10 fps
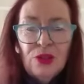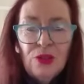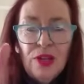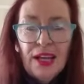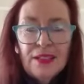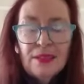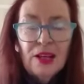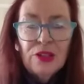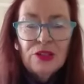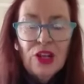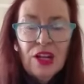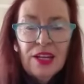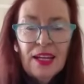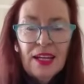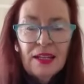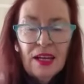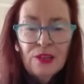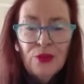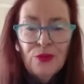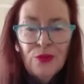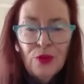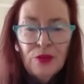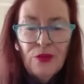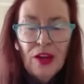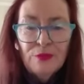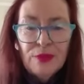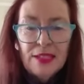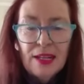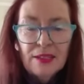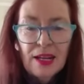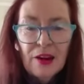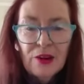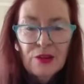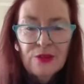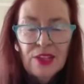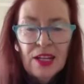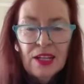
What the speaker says: 2 days ago, China had 145% tariffs.